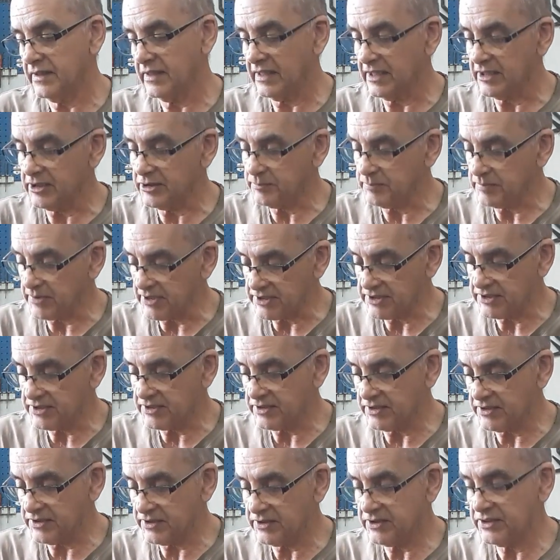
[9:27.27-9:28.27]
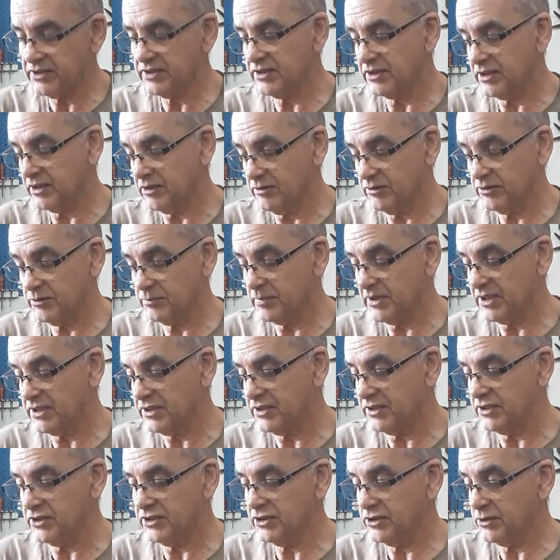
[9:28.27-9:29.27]
asbestos, the
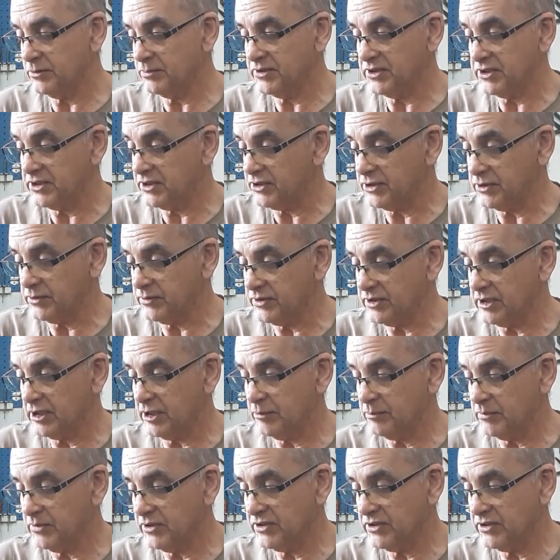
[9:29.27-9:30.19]
asbestos substitute type